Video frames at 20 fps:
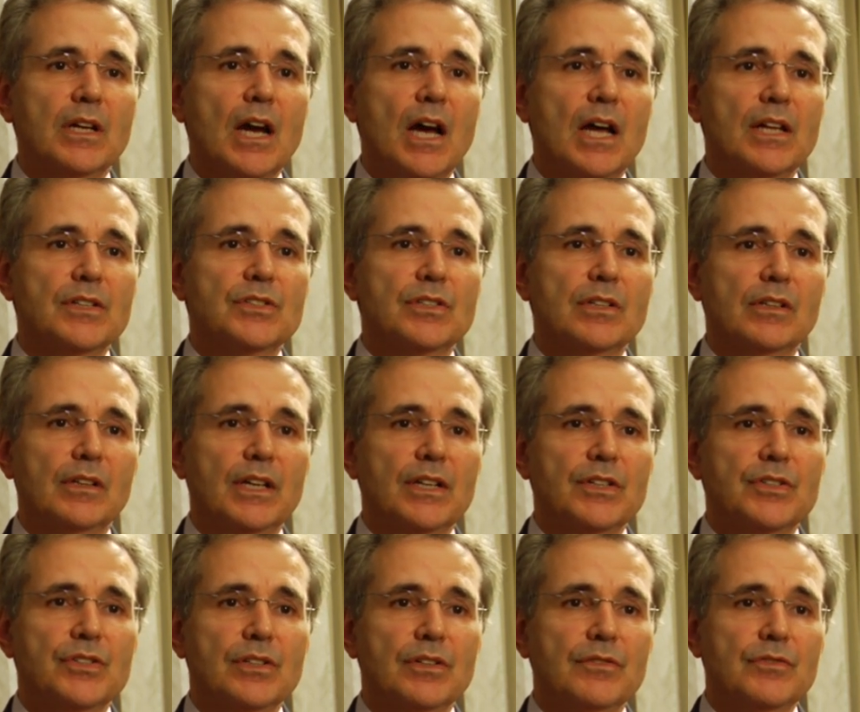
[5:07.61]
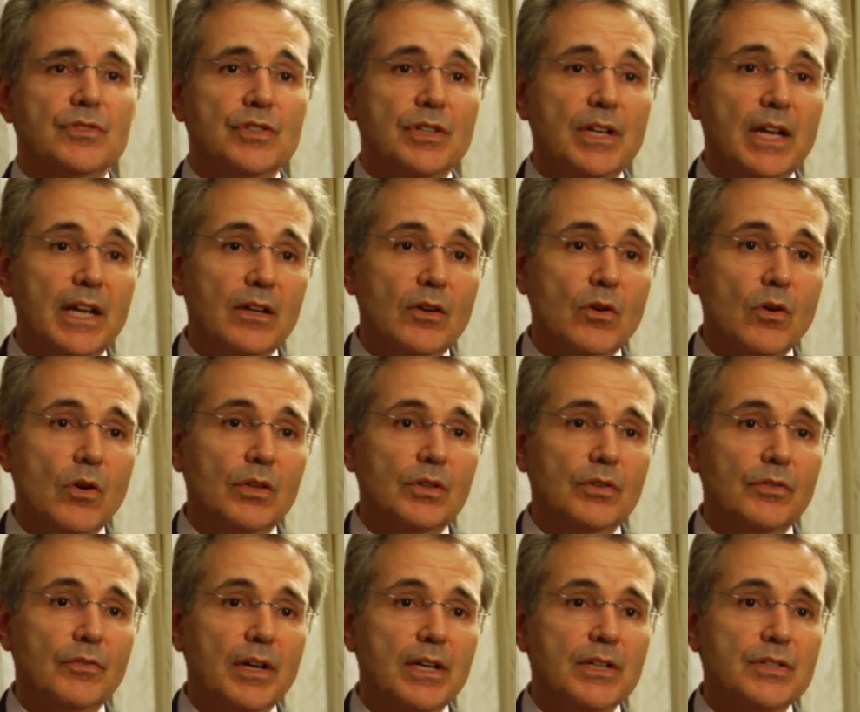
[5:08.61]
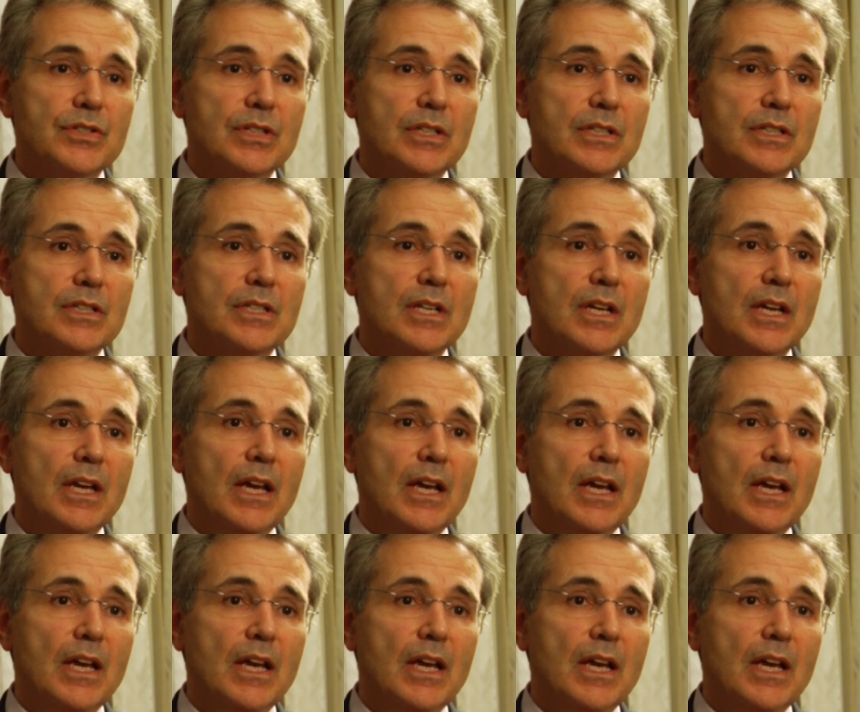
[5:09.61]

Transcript: constellation of genetic alterations